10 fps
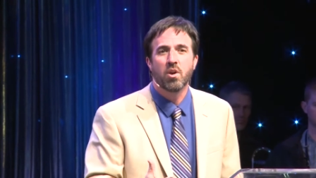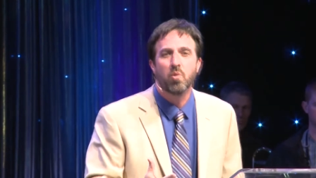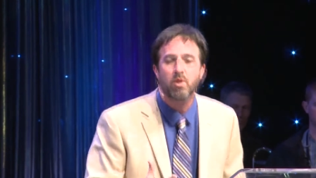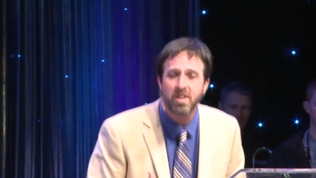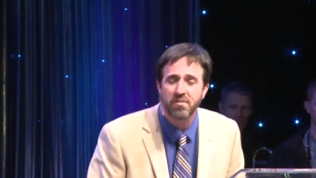
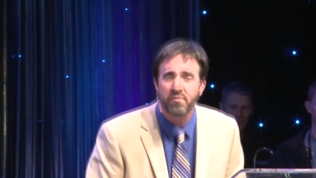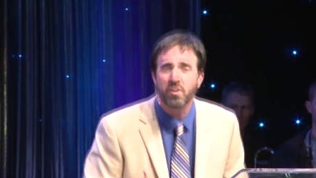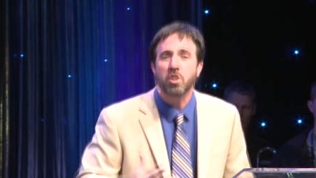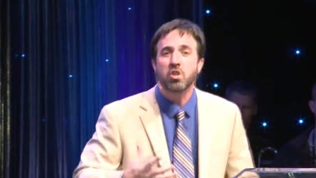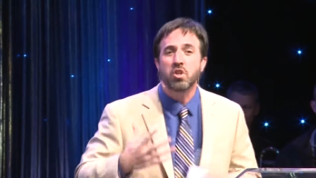What if
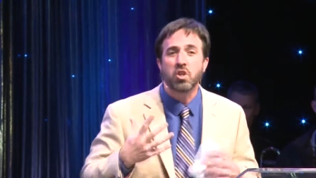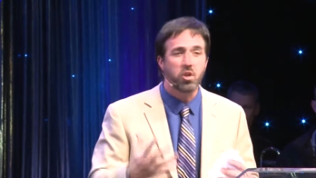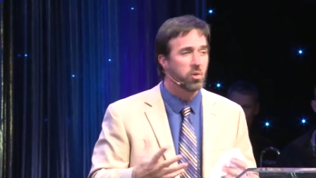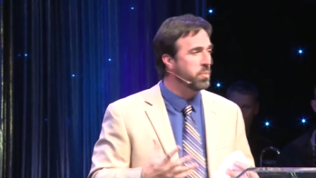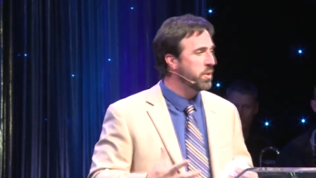
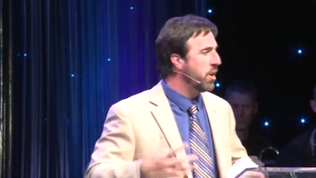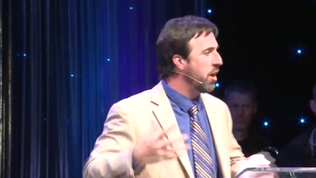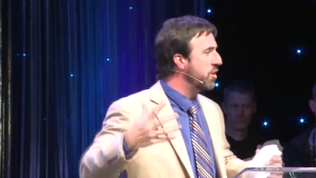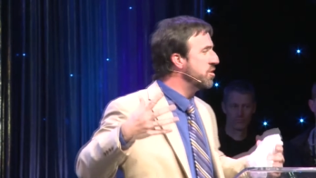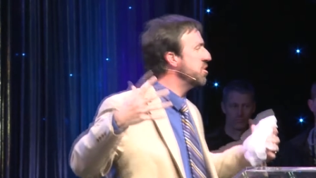you
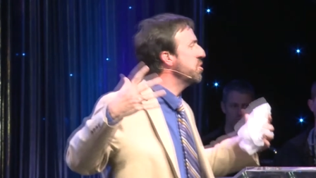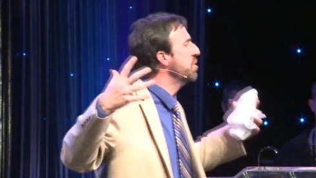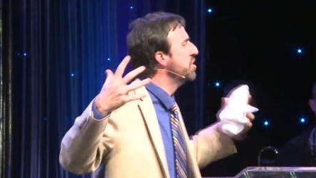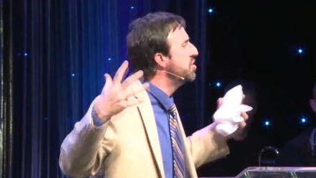belong to a